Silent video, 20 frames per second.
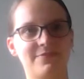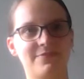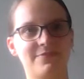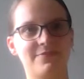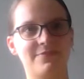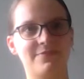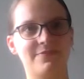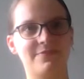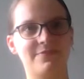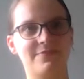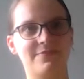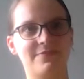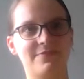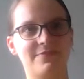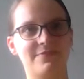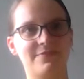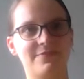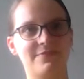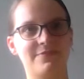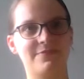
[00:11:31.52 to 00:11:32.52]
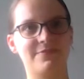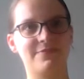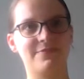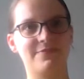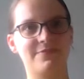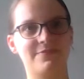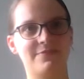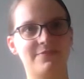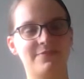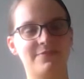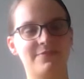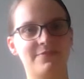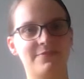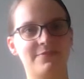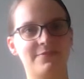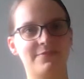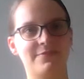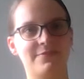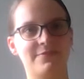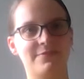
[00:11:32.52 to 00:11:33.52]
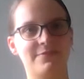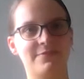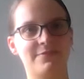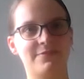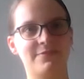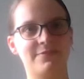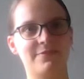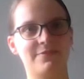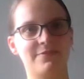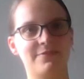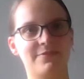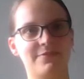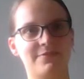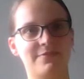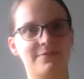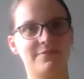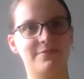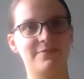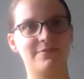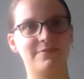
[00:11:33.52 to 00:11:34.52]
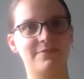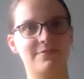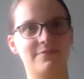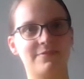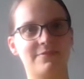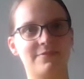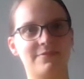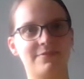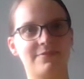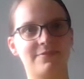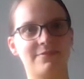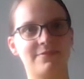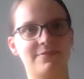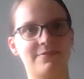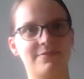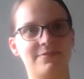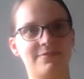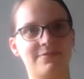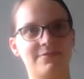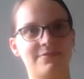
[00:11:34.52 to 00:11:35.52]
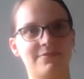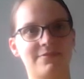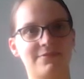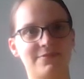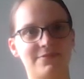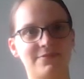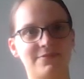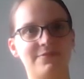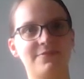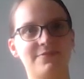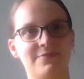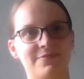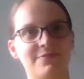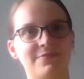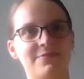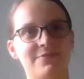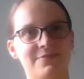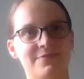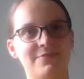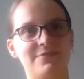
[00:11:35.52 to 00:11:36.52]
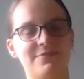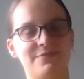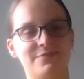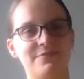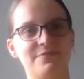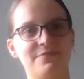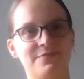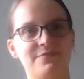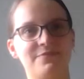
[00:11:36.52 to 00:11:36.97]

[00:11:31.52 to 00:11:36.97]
No words are spoken by the person on screen.